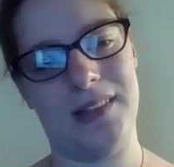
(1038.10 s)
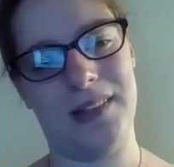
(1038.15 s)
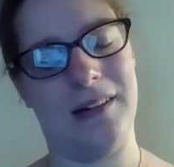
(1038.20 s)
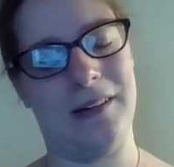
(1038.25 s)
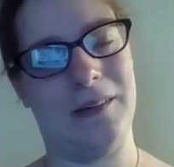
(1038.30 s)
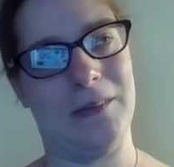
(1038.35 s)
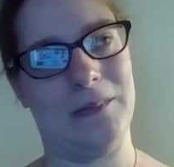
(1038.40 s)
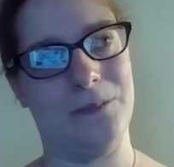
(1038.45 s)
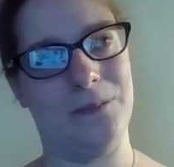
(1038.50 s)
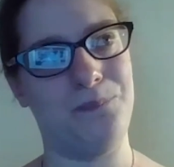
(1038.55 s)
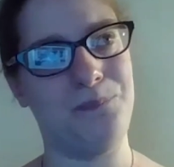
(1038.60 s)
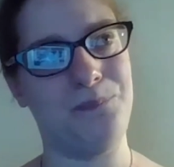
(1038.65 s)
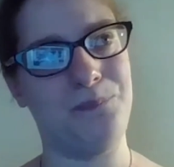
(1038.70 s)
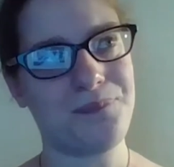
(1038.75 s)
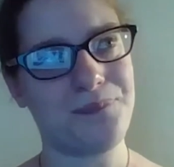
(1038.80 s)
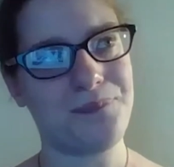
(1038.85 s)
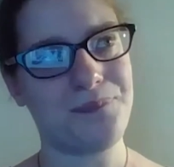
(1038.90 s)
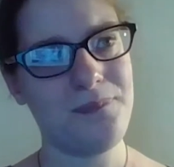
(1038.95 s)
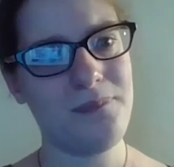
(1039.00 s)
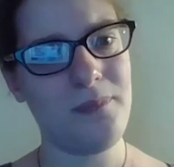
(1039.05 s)
um,
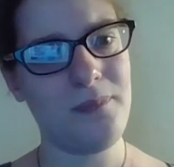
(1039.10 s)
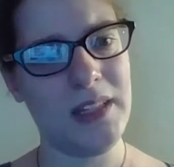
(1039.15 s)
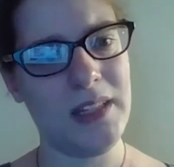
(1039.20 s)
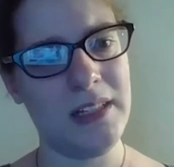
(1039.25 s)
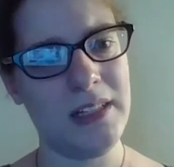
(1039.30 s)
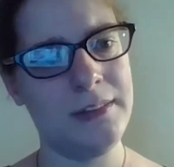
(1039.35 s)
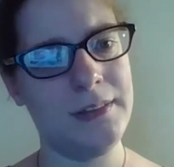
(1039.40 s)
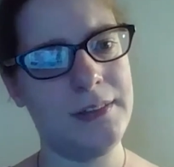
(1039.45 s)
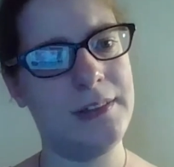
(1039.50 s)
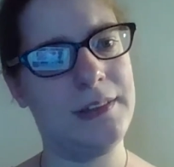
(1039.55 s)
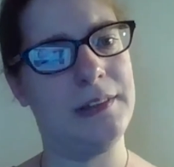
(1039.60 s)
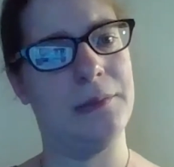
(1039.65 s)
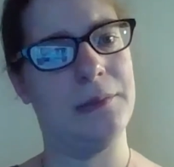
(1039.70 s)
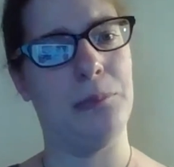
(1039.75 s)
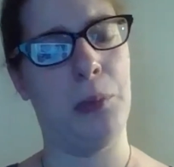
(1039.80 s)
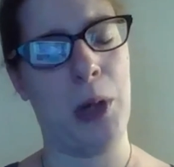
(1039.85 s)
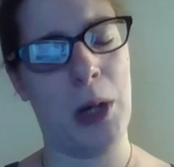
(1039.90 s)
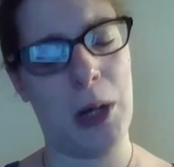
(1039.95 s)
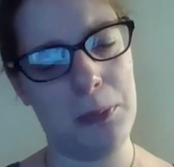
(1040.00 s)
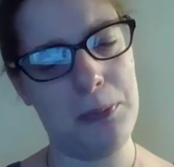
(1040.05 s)
the
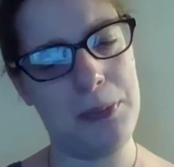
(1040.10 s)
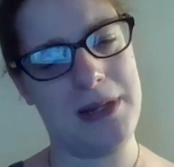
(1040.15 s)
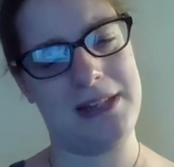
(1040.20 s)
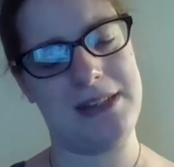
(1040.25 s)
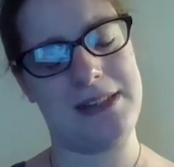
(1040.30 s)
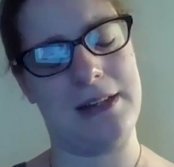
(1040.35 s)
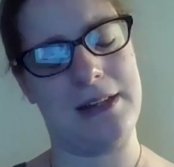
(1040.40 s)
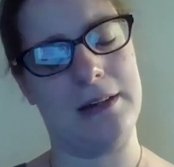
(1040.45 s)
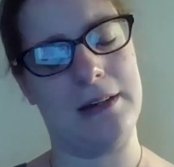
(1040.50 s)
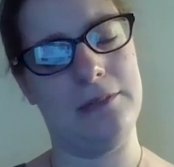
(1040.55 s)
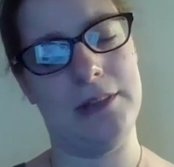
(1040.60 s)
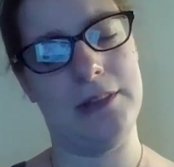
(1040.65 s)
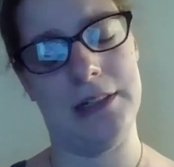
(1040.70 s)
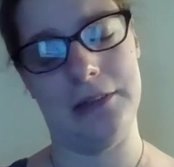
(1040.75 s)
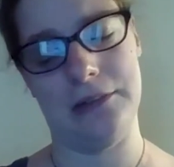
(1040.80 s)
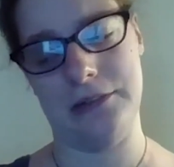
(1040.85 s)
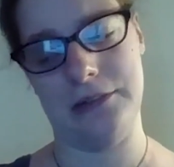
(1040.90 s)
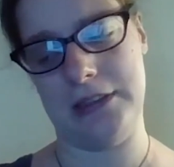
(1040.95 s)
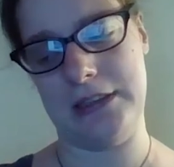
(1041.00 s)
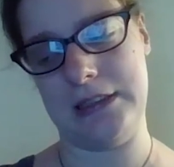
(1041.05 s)
purpose of
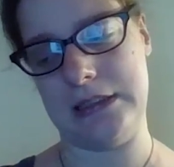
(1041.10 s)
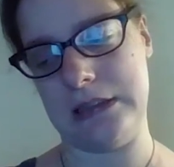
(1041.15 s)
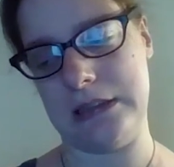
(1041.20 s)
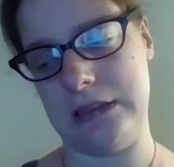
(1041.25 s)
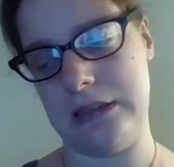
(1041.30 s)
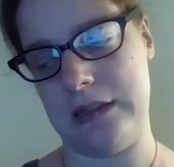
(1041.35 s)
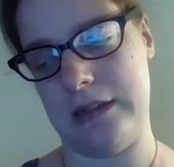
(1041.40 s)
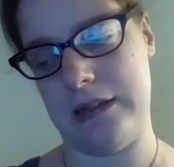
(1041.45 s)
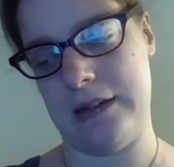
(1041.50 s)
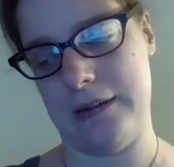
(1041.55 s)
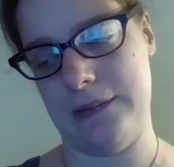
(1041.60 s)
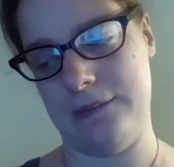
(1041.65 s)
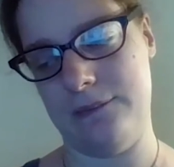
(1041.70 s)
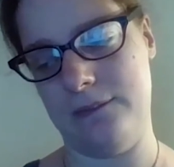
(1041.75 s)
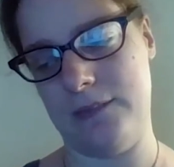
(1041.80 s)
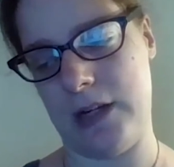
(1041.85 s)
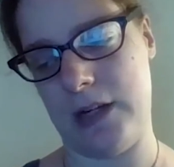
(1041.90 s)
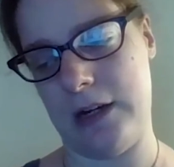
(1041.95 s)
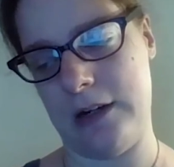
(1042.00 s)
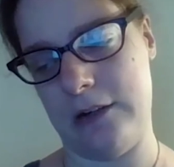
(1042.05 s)
those
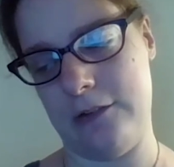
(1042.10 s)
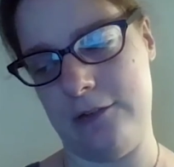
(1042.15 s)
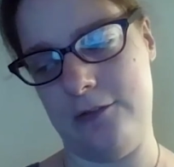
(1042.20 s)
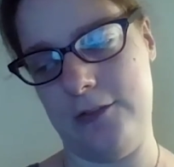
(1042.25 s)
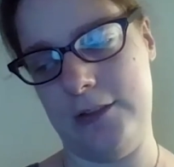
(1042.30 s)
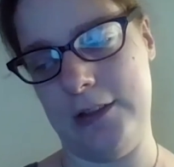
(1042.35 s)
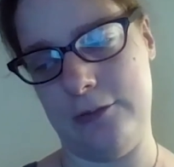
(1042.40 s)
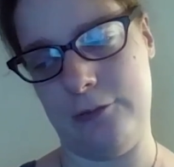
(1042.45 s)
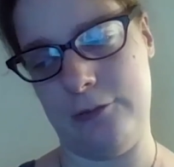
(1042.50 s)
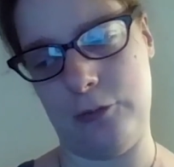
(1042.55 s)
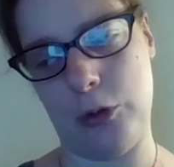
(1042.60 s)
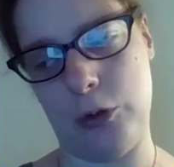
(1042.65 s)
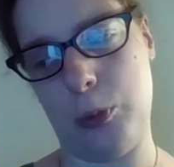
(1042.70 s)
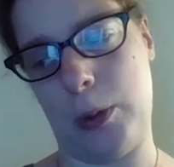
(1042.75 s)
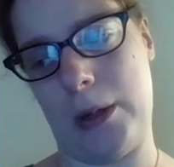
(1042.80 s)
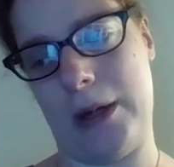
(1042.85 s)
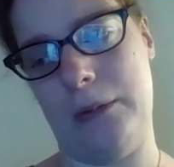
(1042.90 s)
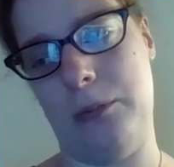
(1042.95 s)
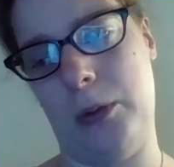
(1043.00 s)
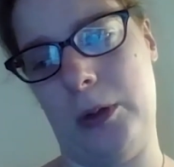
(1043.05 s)
um, of the
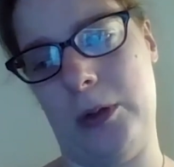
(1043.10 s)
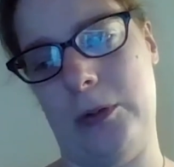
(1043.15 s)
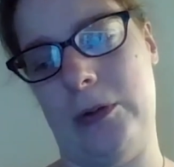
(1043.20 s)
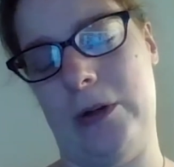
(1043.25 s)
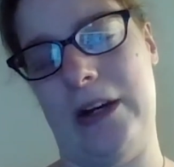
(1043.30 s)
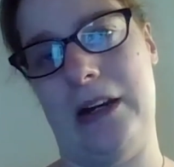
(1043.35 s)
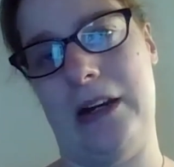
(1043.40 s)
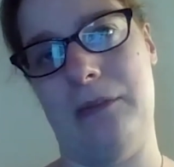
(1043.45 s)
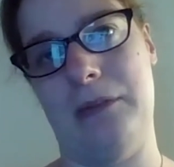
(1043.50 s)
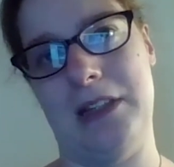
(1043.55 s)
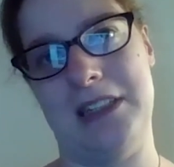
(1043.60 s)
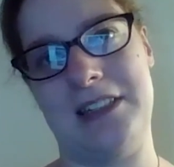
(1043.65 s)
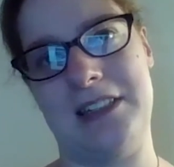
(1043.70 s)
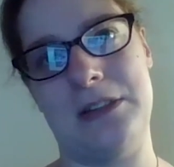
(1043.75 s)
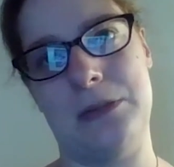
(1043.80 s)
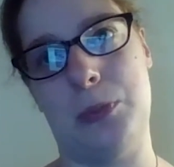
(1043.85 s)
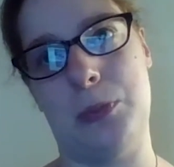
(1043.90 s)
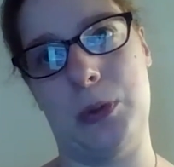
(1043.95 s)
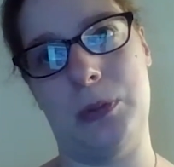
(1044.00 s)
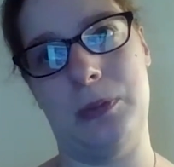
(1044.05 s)
Fulbright program is
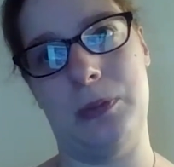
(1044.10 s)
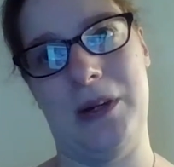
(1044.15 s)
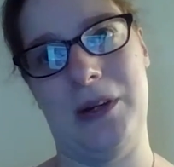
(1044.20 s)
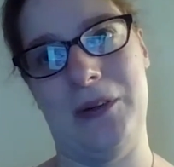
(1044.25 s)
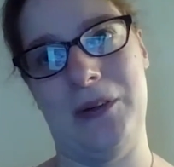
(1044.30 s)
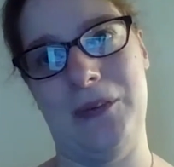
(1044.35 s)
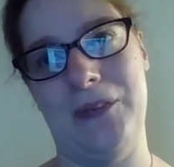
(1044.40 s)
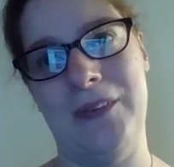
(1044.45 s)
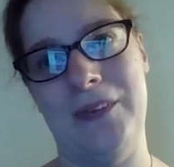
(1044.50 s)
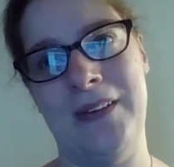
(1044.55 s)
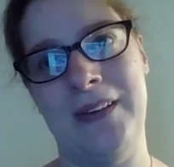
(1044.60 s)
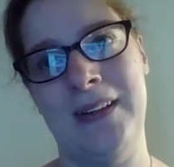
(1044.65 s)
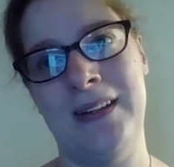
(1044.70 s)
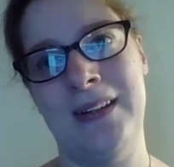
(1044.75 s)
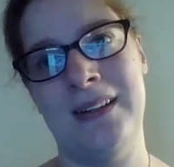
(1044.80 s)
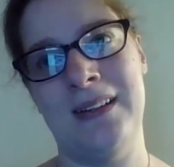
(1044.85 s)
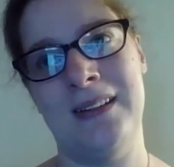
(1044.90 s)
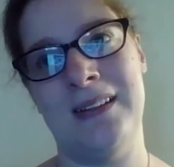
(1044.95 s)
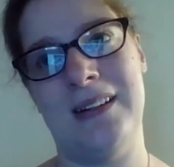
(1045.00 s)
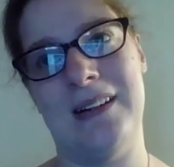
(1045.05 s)
to promote
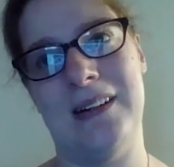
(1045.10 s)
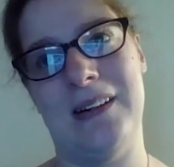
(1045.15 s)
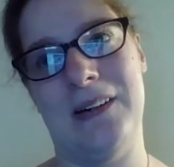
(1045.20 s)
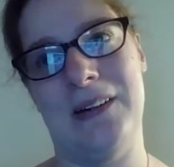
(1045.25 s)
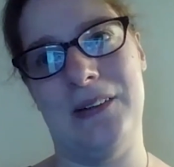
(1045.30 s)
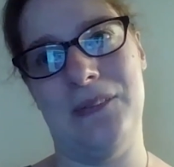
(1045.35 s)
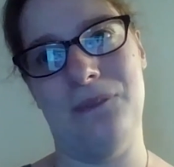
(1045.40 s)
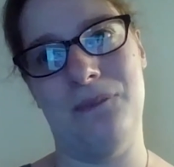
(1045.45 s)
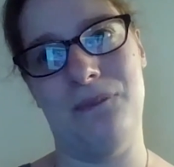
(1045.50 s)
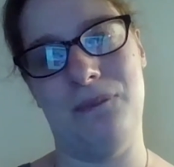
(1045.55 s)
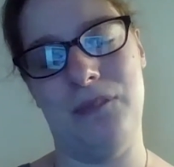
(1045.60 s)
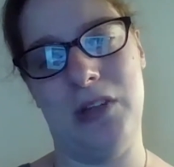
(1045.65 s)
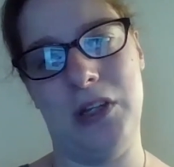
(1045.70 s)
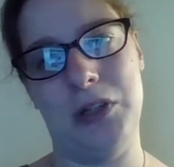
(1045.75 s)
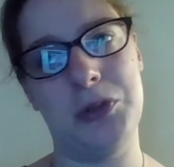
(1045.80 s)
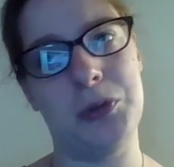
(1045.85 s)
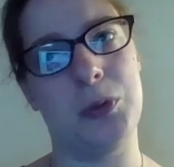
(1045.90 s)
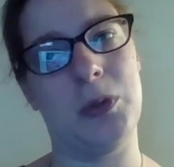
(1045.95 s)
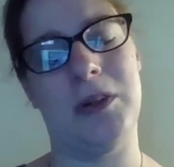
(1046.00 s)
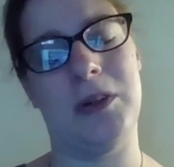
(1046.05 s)
um,
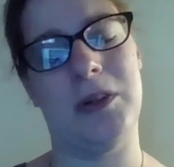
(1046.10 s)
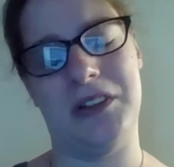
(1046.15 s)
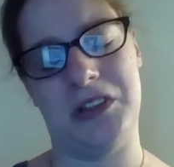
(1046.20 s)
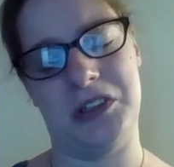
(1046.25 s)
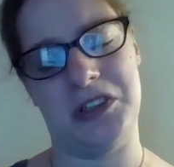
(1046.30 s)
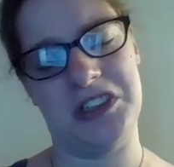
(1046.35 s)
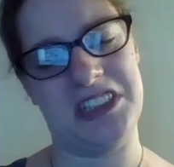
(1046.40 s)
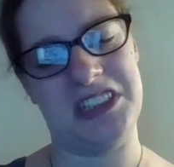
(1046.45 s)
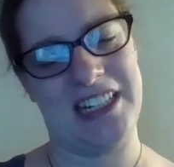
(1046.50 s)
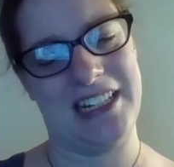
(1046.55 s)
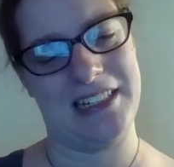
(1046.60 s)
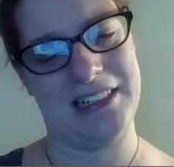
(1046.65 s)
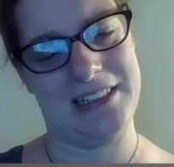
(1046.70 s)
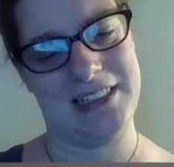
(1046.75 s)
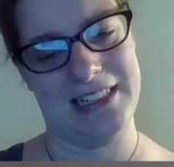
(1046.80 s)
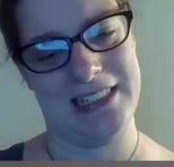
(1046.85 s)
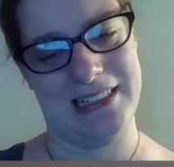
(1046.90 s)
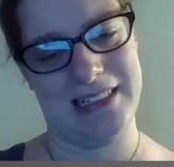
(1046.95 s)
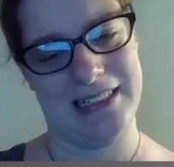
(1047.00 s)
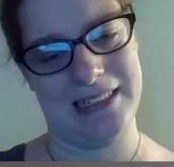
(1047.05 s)
mutual
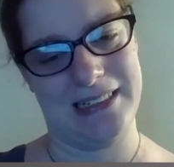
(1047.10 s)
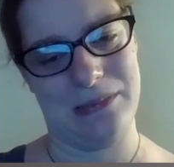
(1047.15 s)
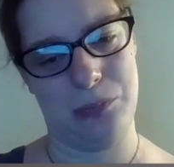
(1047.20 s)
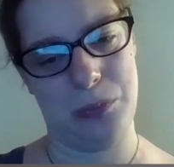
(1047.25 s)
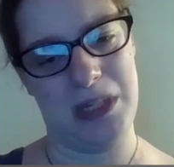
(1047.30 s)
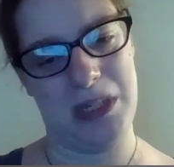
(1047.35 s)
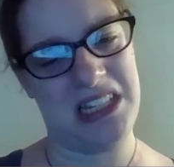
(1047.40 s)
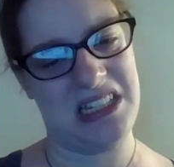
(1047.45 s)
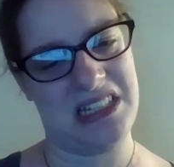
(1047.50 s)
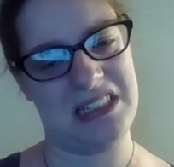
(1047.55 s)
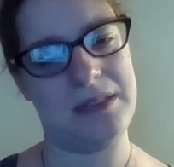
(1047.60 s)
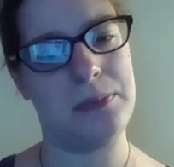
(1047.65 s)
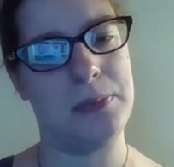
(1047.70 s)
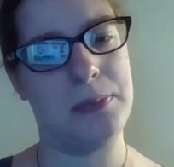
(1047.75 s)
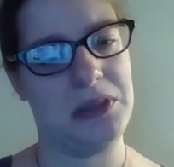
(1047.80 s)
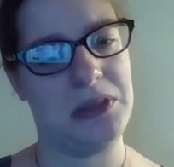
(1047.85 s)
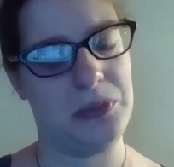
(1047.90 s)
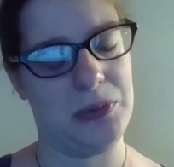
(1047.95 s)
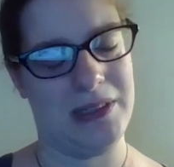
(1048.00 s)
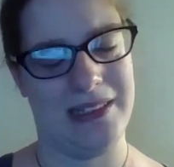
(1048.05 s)
understanding and peace
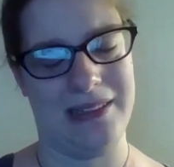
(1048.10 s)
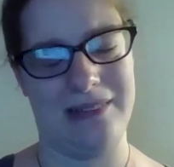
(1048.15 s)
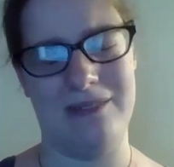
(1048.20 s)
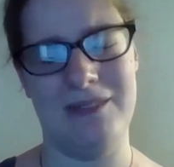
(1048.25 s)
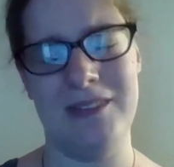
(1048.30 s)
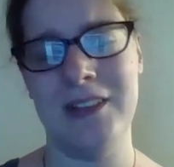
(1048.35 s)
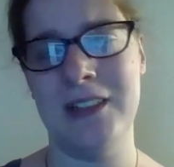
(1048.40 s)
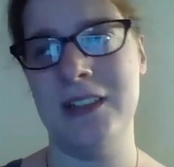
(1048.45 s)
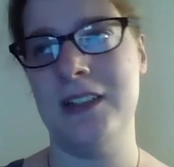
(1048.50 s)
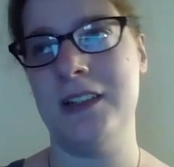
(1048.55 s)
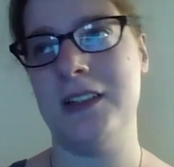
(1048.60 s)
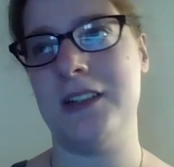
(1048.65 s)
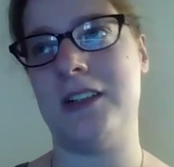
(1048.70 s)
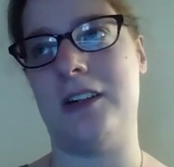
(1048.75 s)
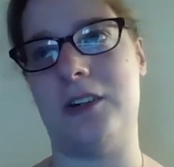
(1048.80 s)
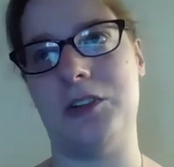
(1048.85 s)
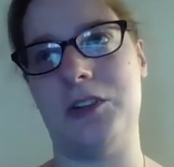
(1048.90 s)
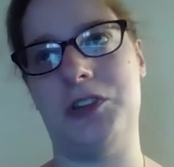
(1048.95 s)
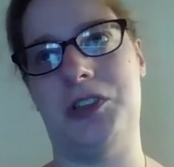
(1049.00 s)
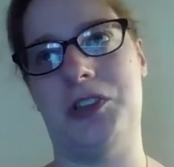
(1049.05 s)
between
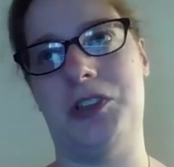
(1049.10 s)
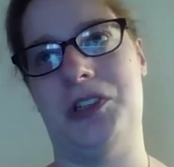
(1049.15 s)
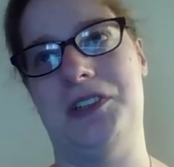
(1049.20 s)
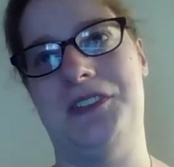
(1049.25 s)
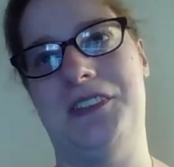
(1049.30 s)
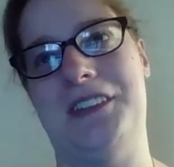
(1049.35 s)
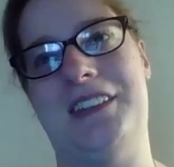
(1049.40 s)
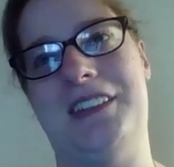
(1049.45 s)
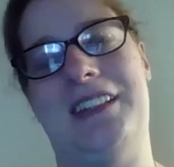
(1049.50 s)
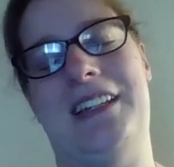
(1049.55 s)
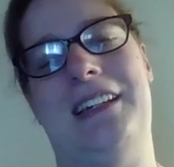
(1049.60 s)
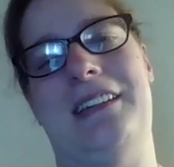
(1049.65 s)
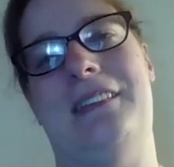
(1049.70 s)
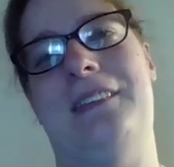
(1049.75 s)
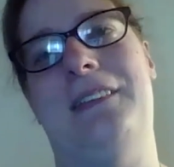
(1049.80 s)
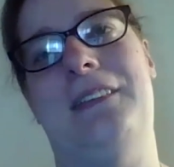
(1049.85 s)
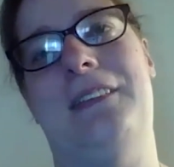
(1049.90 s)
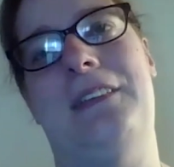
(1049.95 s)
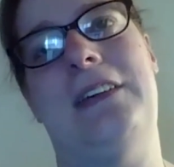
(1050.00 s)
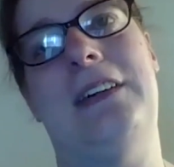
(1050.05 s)
cultures.
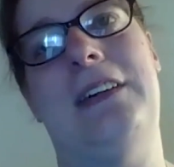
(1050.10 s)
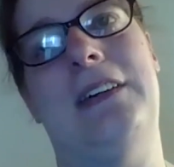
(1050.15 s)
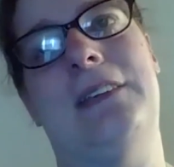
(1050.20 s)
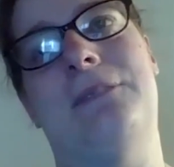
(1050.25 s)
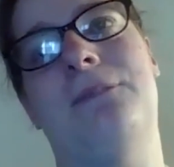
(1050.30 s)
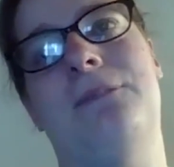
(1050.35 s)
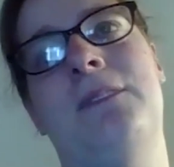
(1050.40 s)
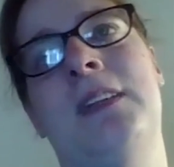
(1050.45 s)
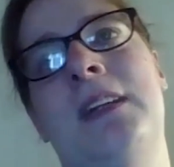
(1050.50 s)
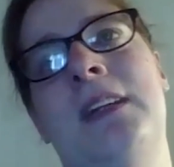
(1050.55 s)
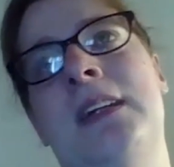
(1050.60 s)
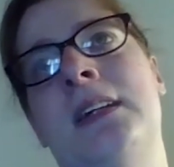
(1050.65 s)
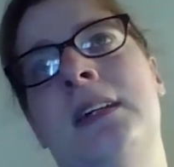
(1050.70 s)
And um,